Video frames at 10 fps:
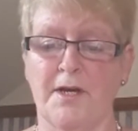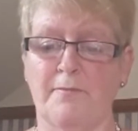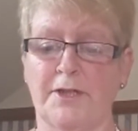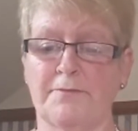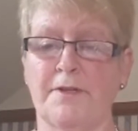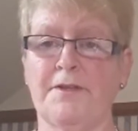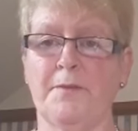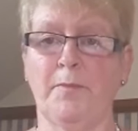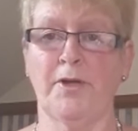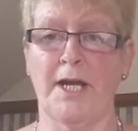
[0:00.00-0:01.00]
but with the
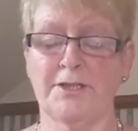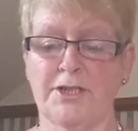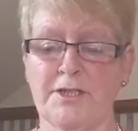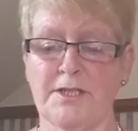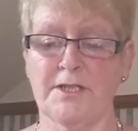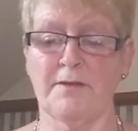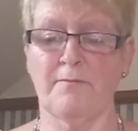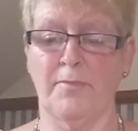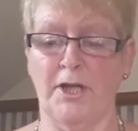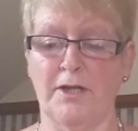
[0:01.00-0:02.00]
precious
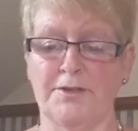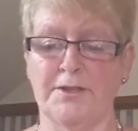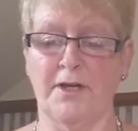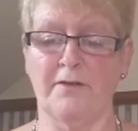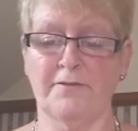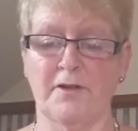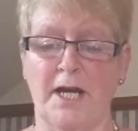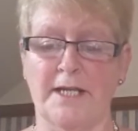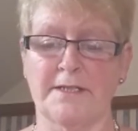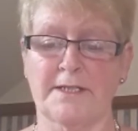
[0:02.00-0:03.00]
blood of
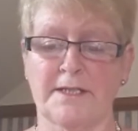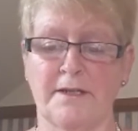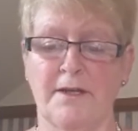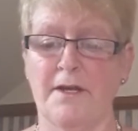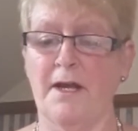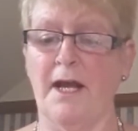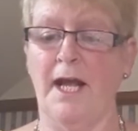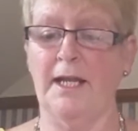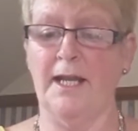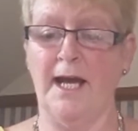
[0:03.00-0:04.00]
Christ,
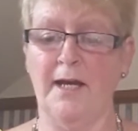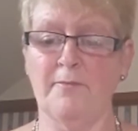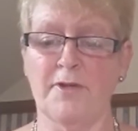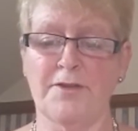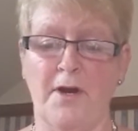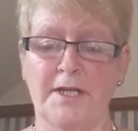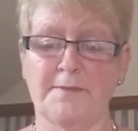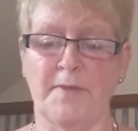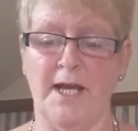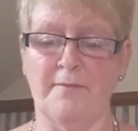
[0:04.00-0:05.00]
a lamb without
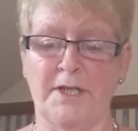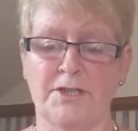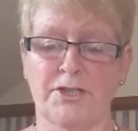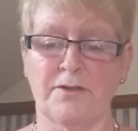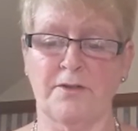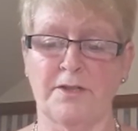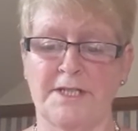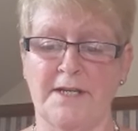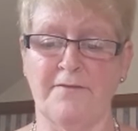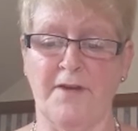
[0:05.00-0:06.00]
blemish or
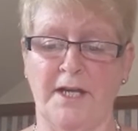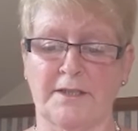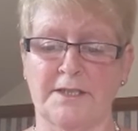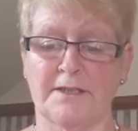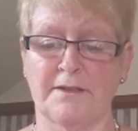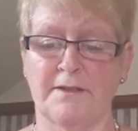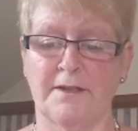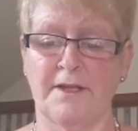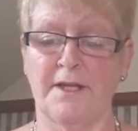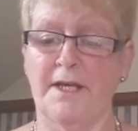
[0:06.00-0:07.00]
defect.
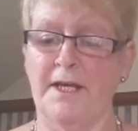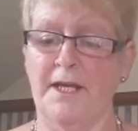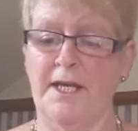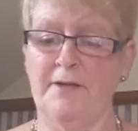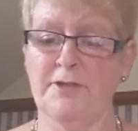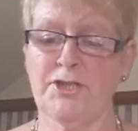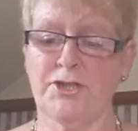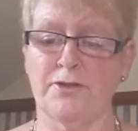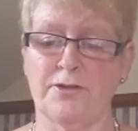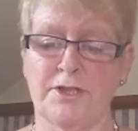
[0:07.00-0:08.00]
He was
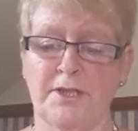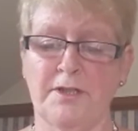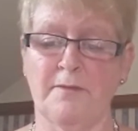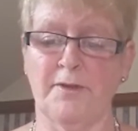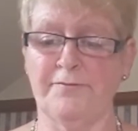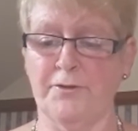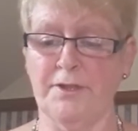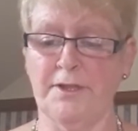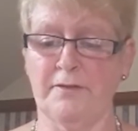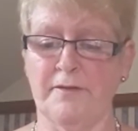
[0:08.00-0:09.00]
chosen before
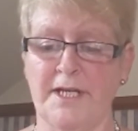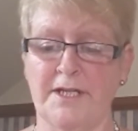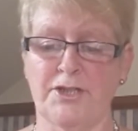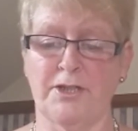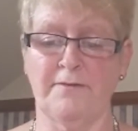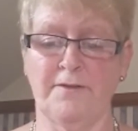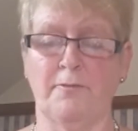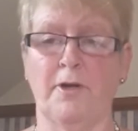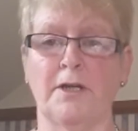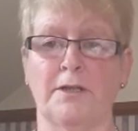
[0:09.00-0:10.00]
the creation of the
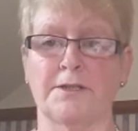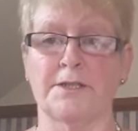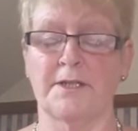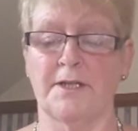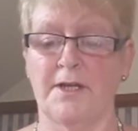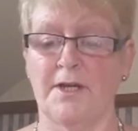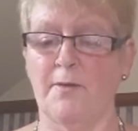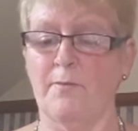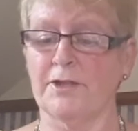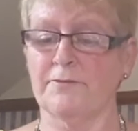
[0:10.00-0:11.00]
world,
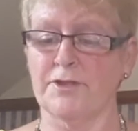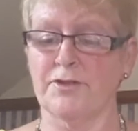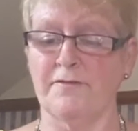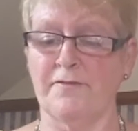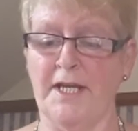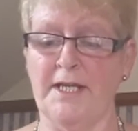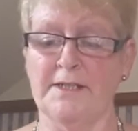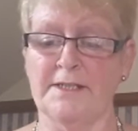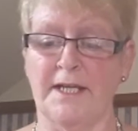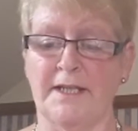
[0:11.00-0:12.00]
but was
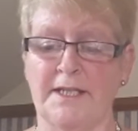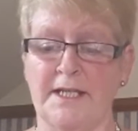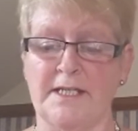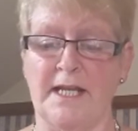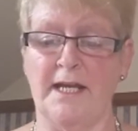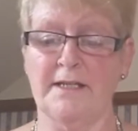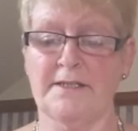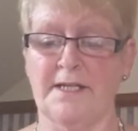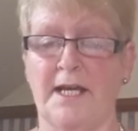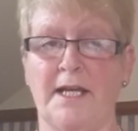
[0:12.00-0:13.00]
revealed in these
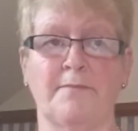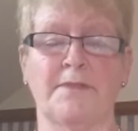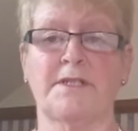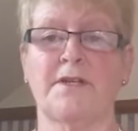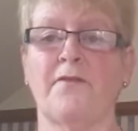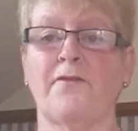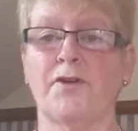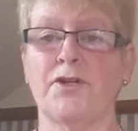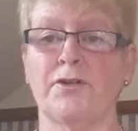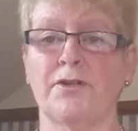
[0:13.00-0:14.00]
last times for
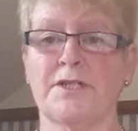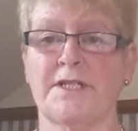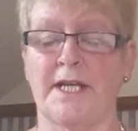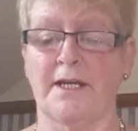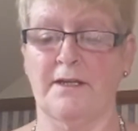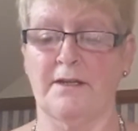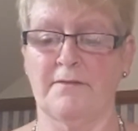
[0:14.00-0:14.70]
your sake.